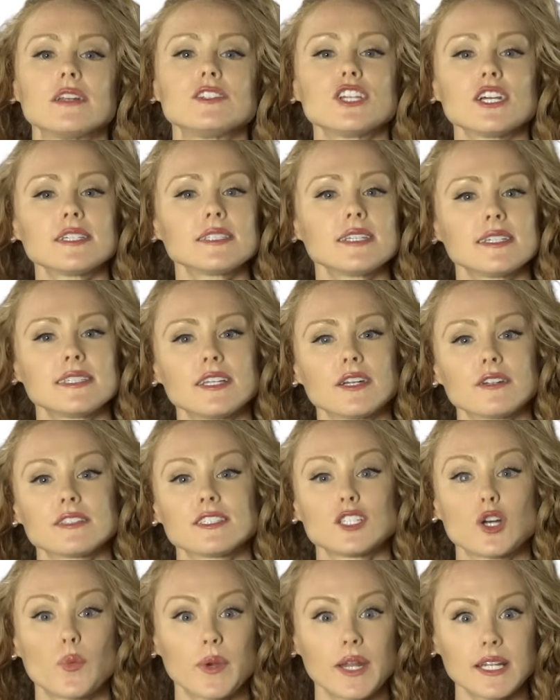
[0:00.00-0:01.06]
Just as there are
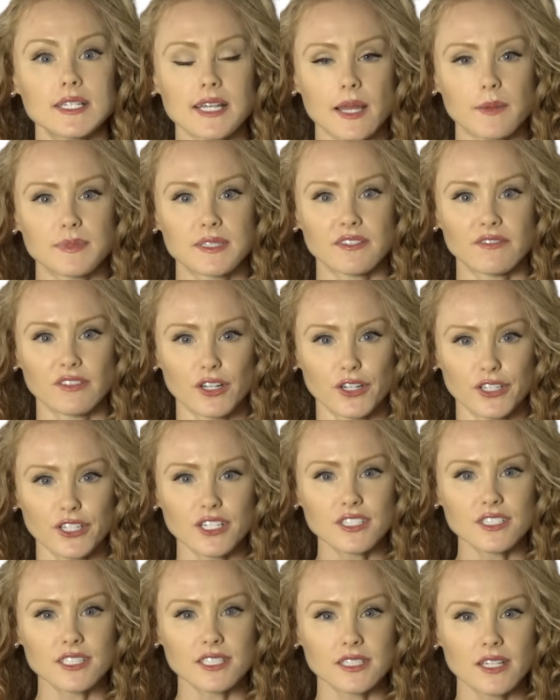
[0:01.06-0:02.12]
so many types of
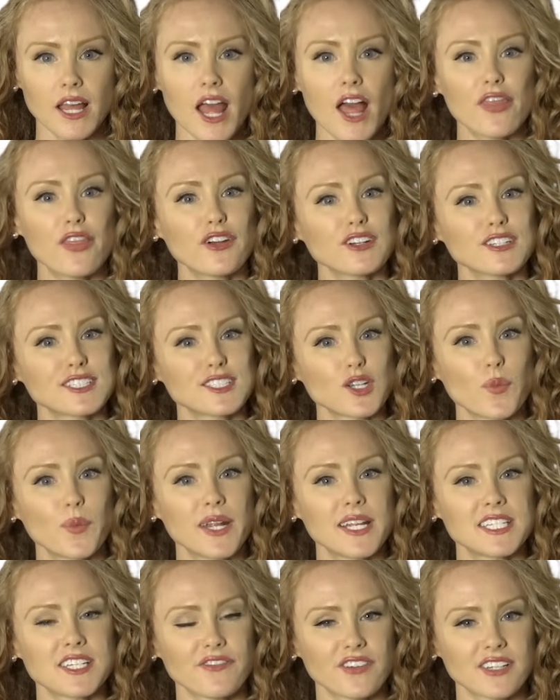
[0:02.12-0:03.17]
learners, there are so
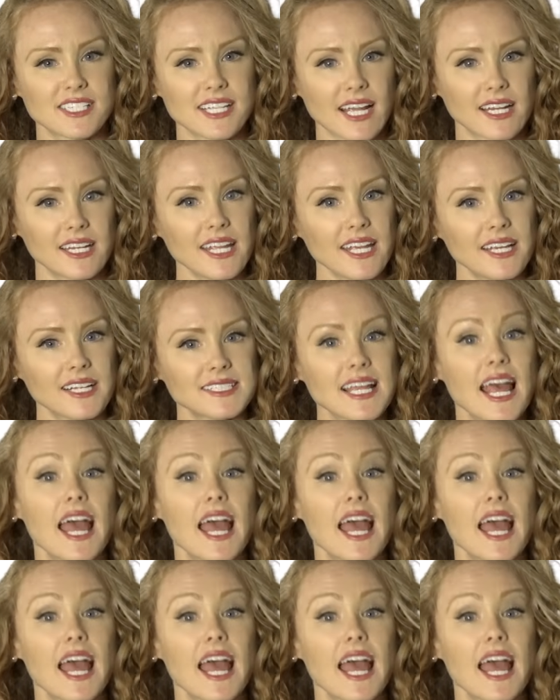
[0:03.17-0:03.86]
many different techniques